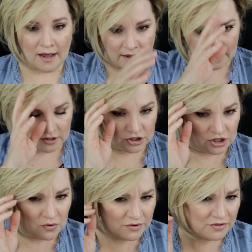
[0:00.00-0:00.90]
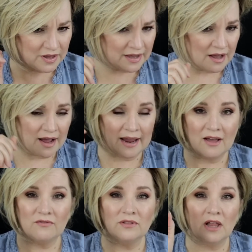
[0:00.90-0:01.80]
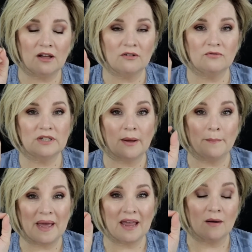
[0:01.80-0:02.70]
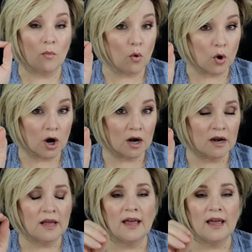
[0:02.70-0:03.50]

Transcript: I don't think I have loved a bang more.